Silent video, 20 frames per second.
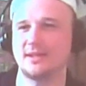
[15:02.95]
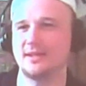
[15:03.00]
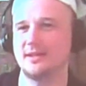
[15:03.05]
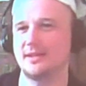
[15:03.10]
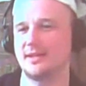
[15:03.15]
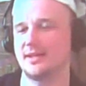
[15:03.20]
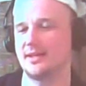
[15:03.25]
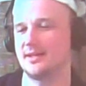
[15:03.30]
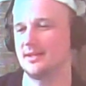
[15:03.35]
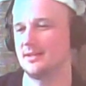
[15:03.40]

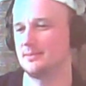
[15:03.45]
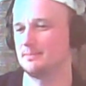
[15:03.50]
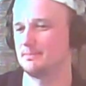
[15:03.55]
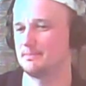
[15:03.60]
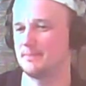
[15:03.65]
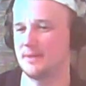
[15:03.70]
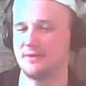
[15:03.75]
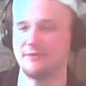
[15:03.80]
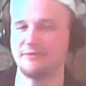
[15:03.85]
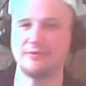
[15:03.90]
Any any
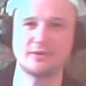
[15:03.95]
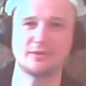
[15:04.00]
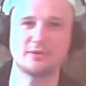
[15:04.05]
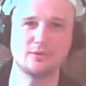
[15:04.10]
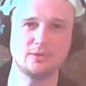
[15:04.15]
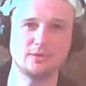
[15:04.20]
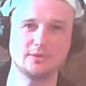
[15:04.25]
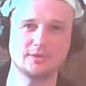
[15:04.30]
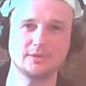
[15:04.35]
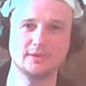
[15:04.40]
buffer
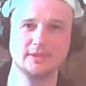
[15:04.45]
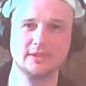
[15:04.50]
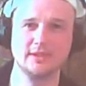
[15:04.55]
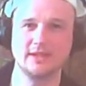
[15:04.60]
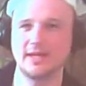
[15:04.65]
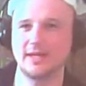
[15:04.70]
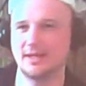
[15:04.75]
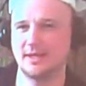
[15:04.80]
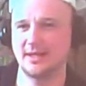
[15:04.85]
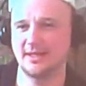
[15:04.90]
called
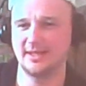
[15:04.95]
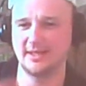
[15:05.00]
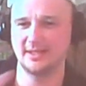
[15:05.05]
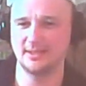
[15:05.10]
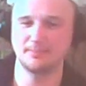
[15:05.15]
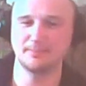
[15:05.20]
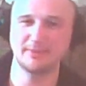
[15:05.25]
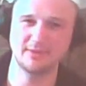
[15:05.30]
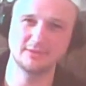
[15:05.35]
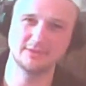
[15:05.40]
uh,
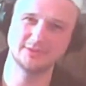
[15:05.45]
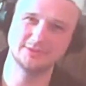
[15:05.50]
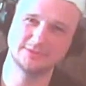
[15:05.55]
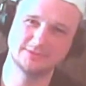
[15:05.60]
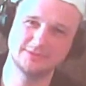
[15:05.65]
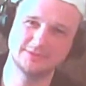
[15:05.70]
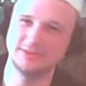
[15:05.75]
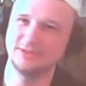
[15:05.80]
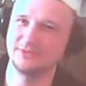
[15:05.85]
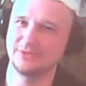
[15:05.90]
any
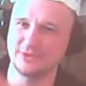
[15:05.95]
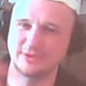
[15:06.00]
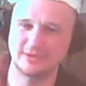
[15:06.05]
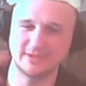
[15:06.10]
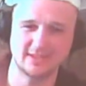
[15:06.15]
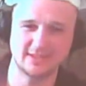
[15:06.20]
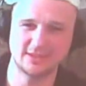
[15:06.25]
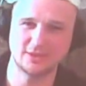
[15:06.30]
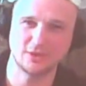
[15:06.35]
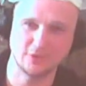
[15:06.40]
if you
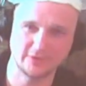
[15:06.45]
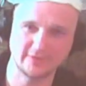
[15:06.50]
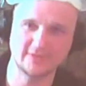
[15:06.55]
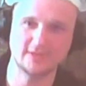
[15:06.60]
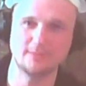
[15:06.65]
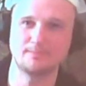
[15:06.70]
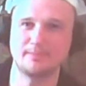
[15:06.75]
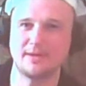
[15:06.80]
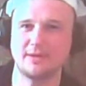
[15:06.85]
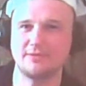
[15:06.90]
set a
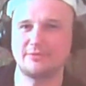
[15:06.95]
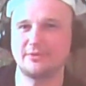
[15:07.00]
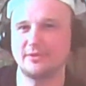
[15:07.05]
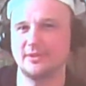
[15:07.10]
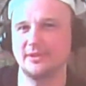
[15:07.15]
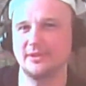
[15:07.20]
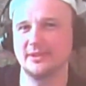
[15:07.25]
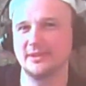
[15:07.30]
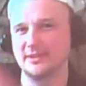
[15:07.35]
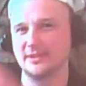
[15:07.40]
constant
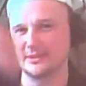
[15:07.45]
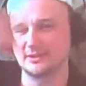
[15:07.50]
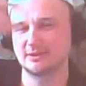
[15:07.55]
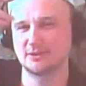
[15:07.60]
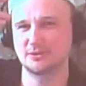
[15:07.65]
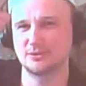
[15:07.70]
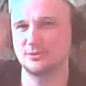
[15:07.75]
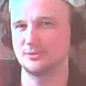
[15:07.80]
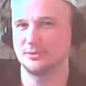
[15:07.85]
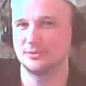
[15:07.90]
buffer
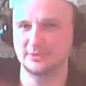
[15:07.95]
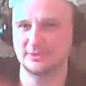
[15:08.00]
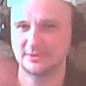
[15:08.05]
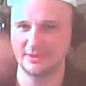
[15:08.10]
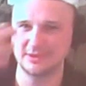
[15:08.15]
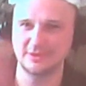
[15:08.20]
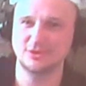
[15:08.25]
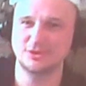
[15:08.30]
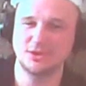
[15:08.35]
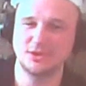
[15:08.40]
to
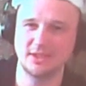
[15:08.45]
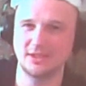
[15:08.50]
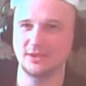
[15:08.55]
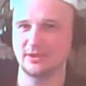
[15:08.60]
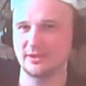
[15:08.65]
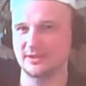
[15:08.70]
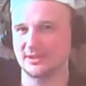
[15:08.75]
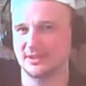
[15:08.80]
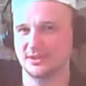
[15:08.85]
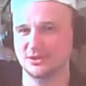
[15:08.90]
this shade
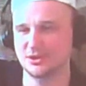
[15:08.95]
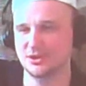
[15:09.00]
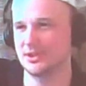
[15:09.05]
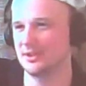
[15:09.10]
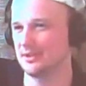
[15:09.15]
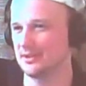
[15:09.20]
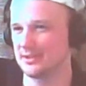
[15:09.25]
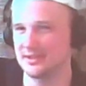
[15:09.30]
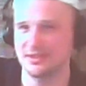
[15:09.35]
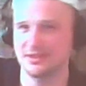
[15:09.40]
out, that shade
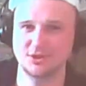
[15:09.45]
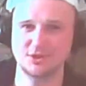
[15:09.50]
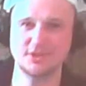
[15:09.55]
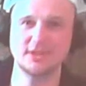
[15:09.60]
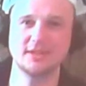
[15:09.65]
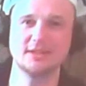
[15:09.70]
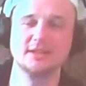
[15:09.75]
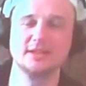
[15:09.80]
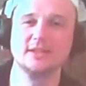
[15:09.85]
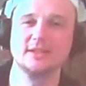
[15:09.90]
out, that shade
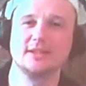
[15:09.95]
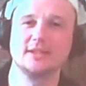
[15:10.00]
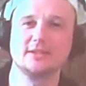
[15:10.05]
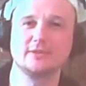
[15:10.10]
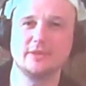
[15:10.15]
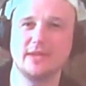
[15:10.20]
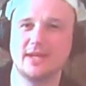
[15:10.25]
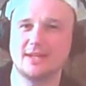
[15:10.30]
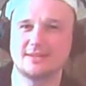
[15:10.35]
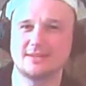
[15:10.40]
out.
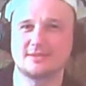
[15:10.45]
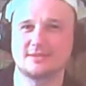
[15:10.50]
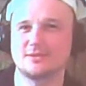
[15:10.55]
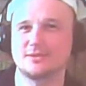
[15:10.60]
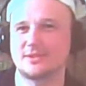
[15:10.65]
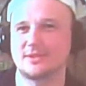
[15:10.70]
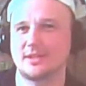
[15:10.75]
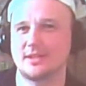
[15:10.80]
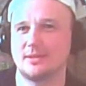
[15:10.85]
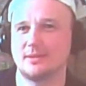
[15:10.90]
We have
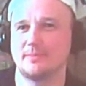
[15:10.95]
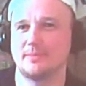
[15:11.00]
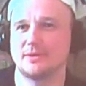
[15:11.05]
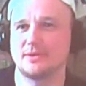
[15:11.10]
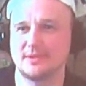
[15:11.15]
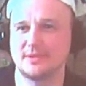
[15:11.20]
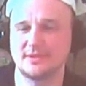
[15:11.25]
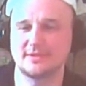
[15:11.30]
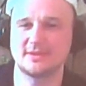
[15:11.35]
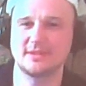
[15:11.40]
to care
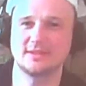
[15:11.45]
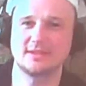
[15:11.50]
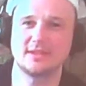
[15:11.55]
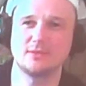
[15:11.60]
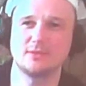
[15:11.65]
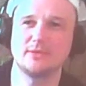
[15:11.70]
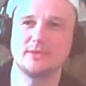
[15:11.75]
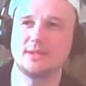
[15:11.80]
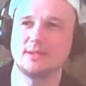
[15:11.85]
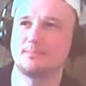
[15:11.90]
about this, and
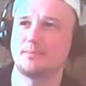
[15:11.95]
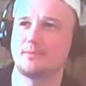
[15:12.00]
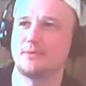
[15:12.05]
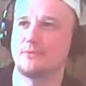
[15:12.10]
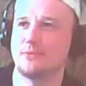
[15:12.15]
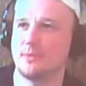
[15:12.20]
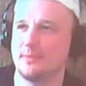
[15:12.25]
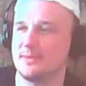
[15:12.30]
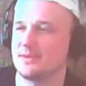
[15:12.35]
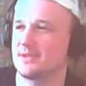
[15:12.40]
then we have
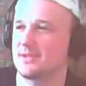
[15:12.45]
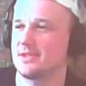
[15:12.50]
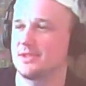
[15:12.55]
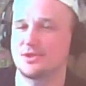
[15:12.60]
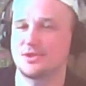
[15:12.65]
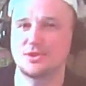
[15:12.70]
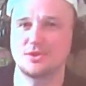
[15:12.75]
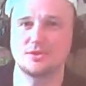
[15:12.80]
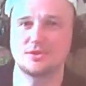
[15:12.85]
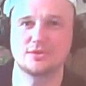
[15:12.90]
performance
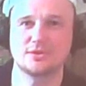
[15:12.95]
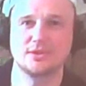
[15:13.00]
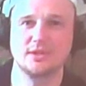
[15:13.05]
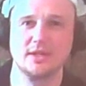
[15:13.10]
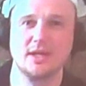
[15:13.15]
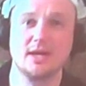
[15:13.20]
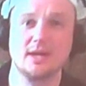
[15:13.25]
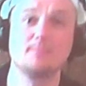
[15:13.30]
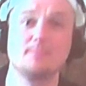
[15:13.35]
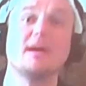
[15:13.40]
issues.
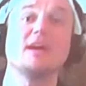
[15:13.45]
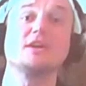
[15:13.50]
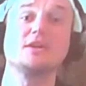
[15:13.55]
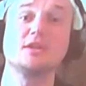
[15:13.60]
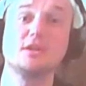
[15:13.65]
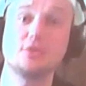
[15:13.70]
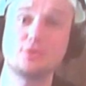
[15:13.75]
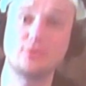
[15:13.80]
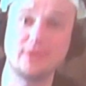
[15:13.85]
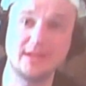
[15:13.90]

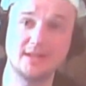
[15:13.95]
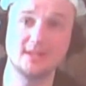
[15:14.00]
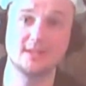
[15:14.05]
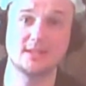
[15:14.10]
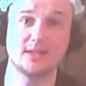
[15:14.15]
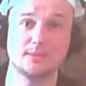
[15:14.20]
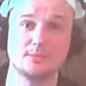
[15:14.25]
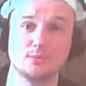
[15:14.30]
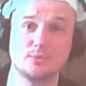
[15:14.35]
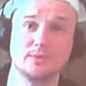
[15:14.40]
multi threading
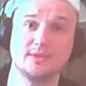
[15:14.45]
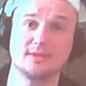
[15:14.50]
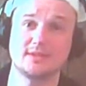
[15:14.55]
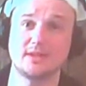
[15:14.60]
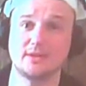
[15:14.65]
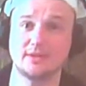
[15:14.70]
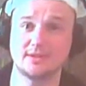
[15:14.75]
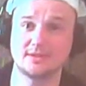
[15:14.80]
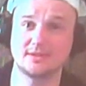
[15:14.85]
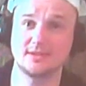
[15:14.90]
comes with
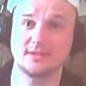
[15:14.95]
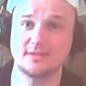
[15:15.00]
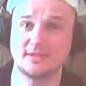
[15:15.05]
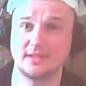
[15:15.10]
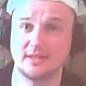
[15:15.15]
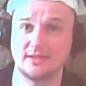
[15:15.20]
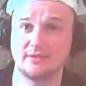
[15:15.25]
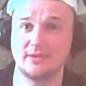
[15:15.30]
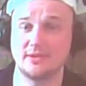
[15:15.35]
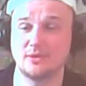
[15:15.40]
DirectX
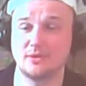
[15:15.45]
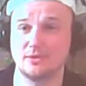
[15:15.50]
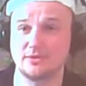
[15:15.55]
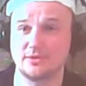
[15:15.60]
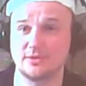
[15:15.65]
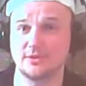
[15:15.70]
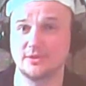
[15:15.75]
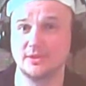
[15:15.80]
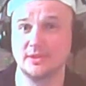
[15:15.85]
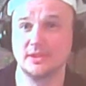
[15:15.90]
11
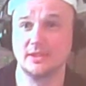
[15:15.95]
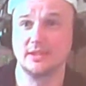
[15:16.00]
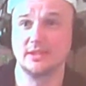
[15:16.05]
also.